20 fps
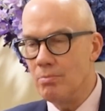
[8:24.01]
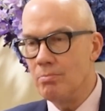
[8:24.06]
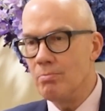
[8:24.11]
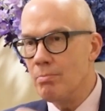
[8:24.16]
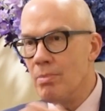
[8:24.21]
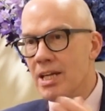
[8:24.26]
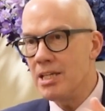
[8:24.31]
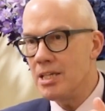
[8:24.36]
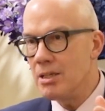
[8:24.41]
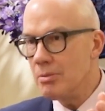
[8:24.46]

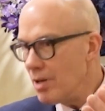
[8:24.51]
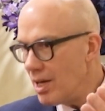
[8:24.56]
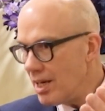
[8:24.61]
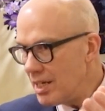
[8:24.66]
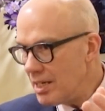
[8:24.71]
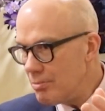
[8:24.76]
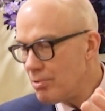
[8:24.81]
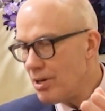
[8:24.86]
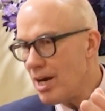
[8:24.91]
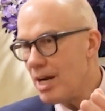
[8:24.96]
making
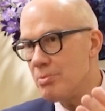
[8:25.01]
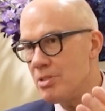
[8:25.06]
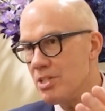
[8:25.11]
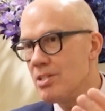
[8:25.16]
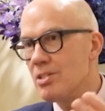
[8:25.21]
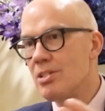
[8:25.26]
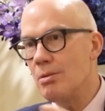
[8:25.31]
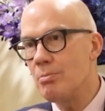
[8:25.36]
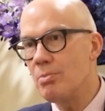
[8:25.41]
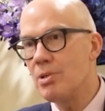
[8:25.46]
money, perhaps in
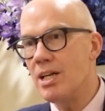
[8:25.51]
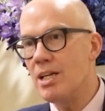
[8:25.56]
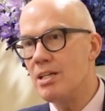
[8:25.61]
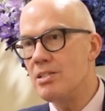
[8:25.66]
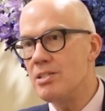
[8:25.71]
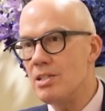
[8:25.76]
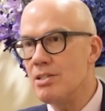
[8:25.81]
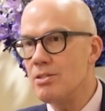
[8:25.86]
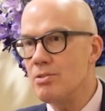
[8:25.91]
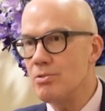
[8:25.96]
some
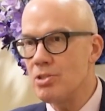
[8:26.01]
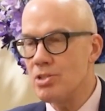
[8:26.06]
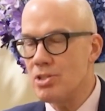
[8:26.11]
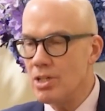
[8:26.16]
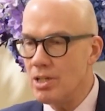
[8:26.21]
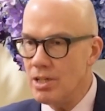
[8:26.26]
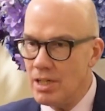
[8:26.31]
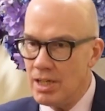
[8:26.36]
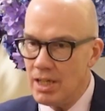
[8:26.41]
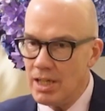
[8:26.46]
cases, or
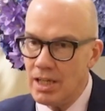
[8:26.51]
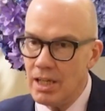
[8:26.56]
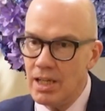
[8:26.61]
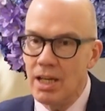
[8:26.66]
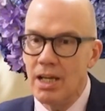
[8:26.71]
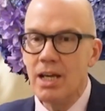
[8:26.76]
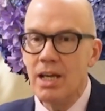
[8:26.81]
certainly